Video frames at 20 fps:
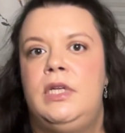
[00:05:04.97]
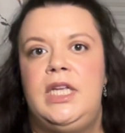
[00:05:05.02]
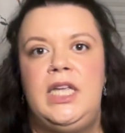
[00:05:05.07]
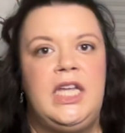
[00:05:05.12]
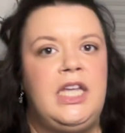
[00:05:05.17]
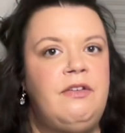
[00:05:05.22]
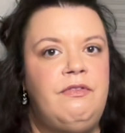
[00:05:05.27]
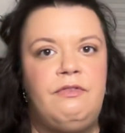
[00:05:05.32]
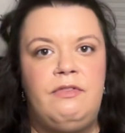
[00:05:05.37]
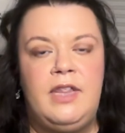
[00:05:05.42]

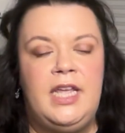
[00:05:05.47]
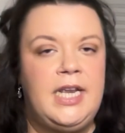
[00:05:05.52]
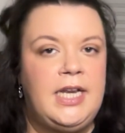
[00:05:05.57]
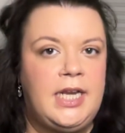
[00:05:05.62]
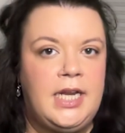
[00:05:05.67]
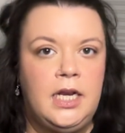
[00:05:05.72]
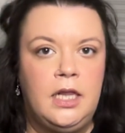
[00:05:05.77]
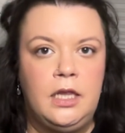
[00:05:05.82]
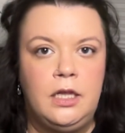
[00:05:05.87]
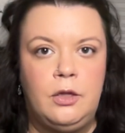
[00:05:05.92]
if they
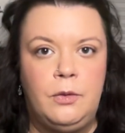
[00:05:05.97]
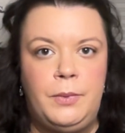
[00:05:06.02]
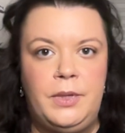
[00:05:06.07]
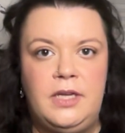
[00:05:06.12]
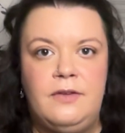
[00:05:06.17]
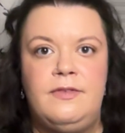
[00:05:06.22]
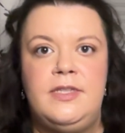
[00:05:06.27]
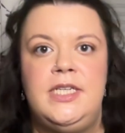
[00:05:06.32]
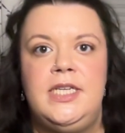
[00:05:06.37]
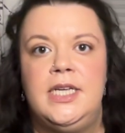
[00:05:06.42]
need a little bit
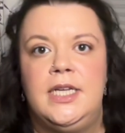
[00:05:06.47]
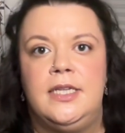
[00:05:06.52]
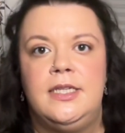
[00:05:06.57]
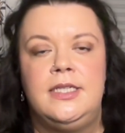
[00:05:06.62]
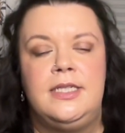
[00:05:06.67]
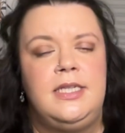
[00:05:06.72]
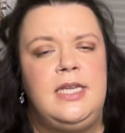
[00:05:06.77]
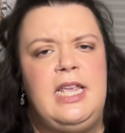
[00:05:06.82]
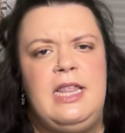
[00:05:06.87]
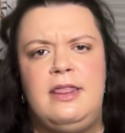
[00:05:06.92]
of
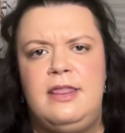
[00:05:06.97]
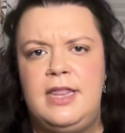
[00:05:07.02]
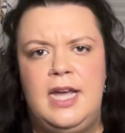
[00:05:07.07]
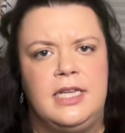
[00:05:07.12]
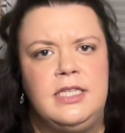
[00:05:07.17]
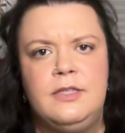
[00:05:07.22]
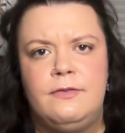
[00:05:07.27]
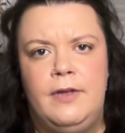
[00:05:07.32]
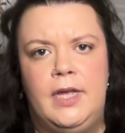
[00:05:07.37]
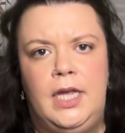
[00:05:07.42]
TLC,
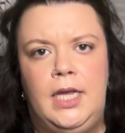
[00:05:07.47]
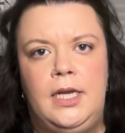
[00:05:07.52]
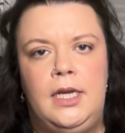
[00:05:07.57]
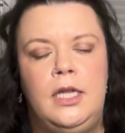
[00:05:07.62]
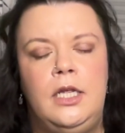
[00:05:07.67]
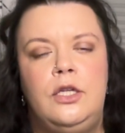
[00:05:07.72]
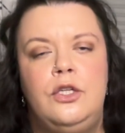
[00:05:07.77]
that's fine.